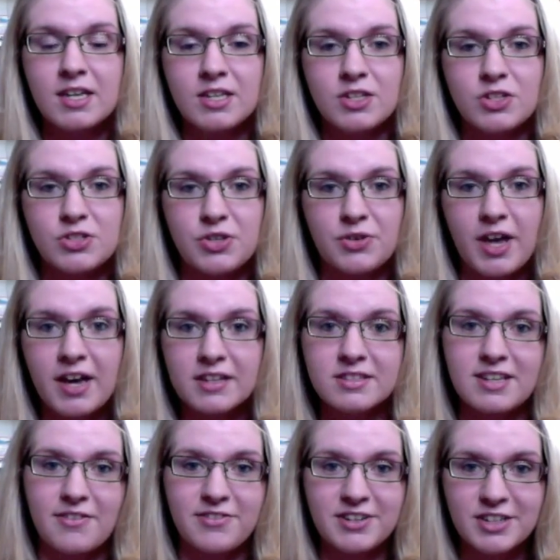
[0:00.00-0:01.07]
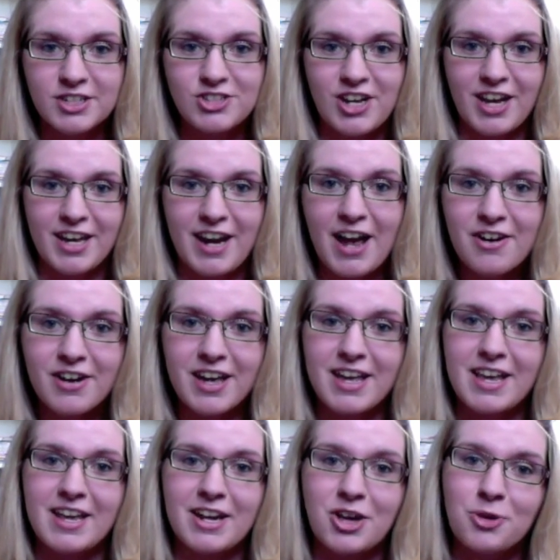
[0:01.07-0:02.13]
So yeah, definitely check it out,
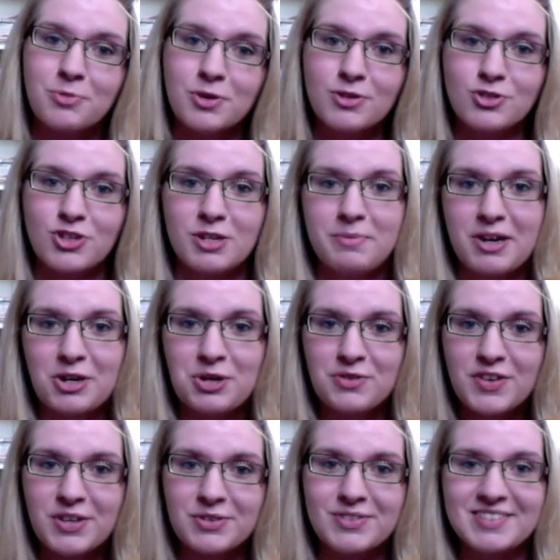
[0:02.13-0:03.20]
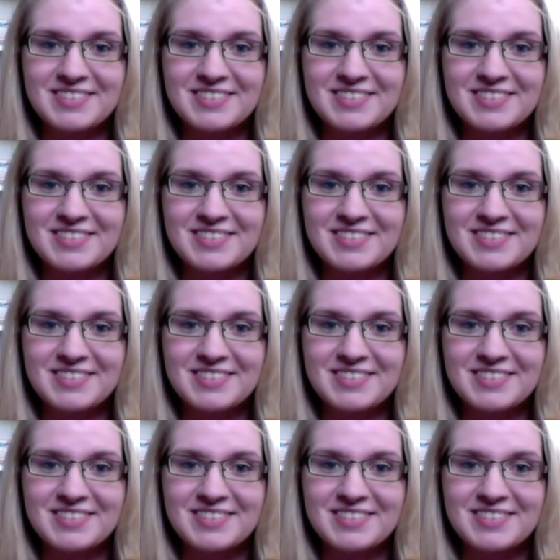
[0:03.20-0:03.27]
and I hope you enjoyed my review.